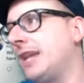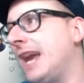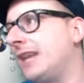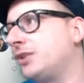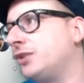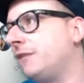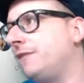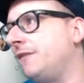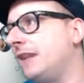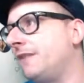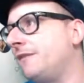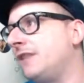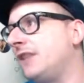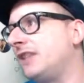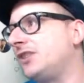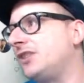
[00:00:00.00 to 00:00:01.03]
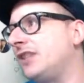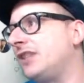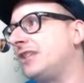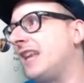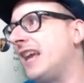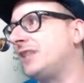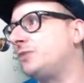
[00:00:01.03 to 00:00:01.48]
Had good feeling for this
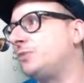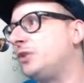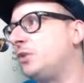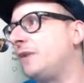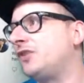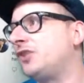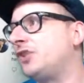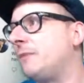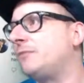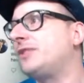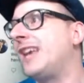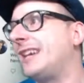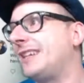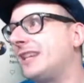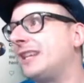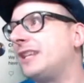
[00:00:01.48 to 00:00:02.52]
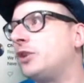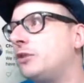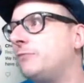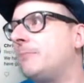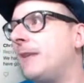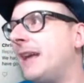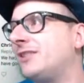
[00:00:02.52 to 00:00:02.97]
season, as we do have some technically
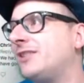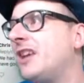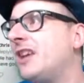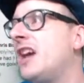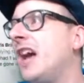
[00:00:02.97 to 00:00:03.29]
good players